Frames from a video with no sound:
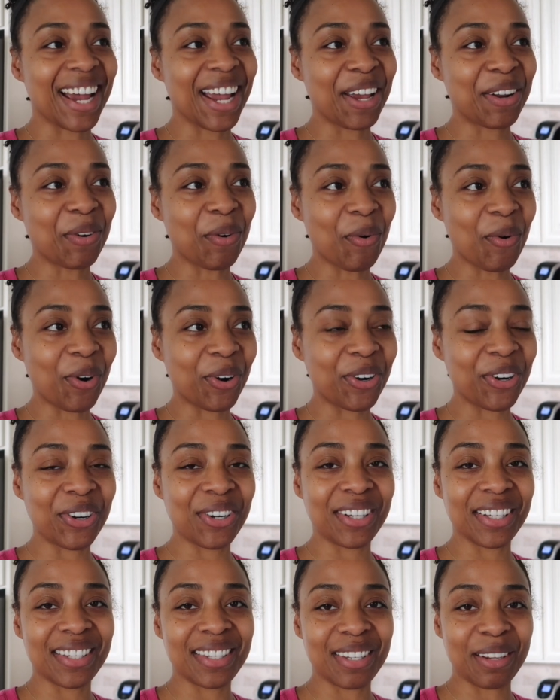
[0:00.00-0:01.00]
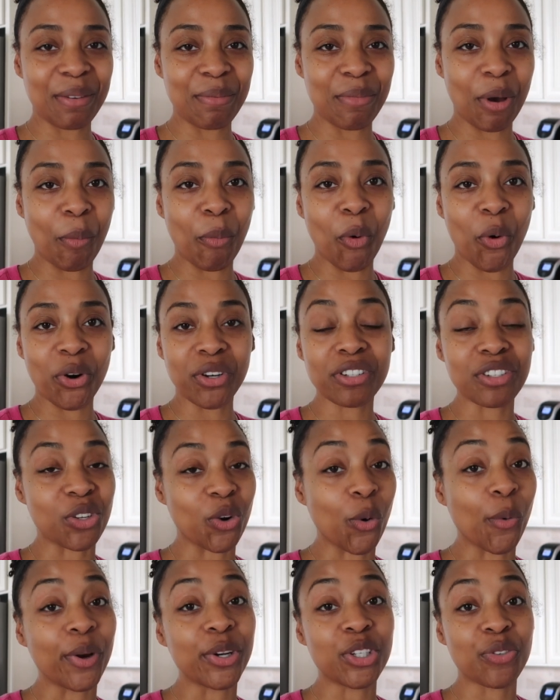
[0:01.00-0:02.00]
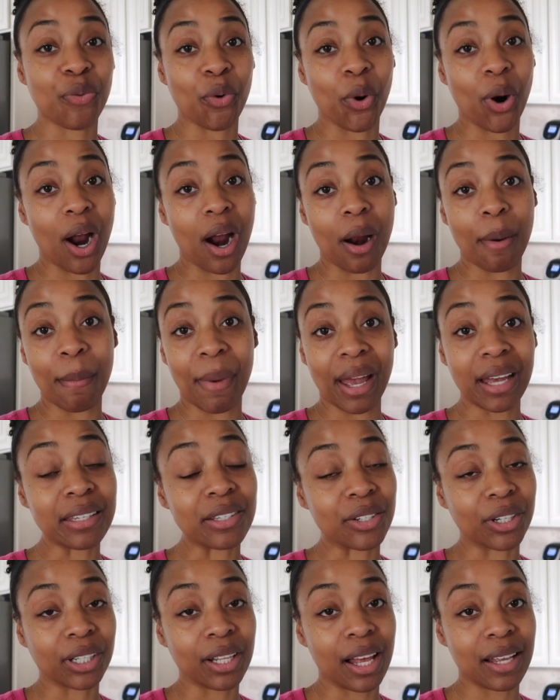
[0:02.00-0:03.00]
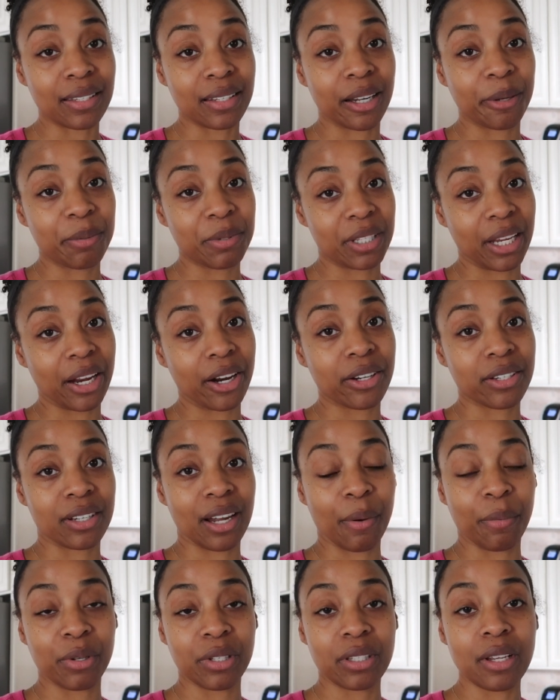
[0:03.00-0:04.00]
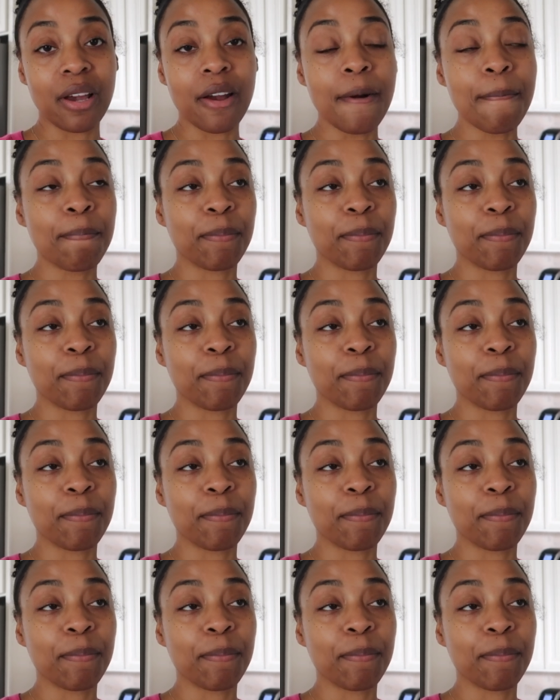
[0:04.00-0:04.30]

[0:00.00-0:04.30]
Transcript: I had ordered some more storage for our master closet upstairs, and I was